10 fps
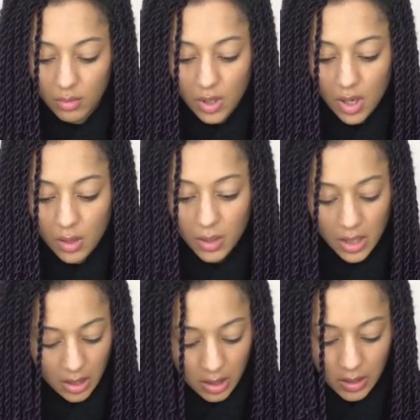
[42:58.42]
No,
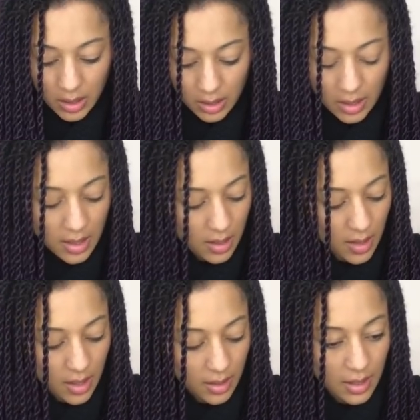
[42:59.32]
it is Lindsay.
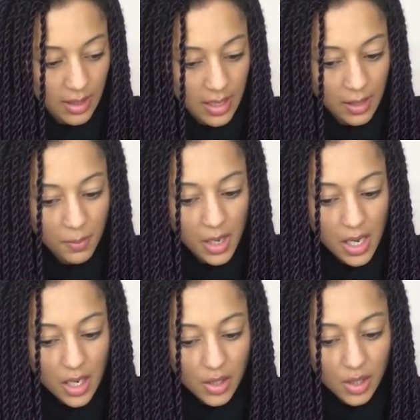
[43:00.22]
That is her name.
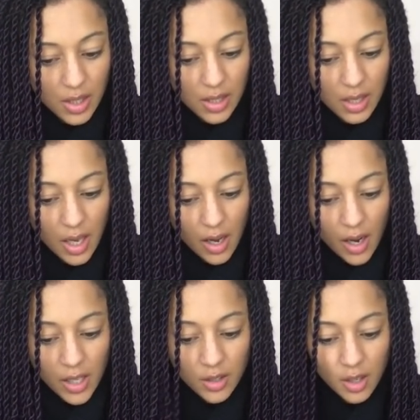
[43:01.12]
She's
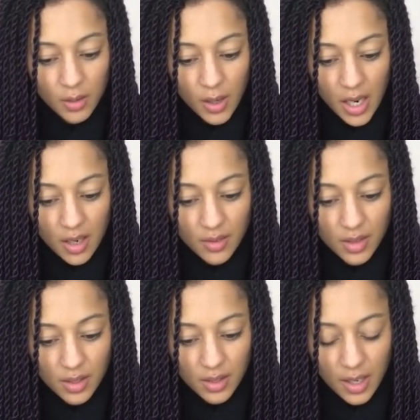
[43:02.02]
I know her
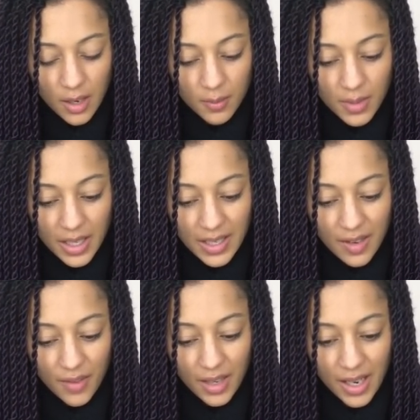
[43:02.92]
as um, Eleven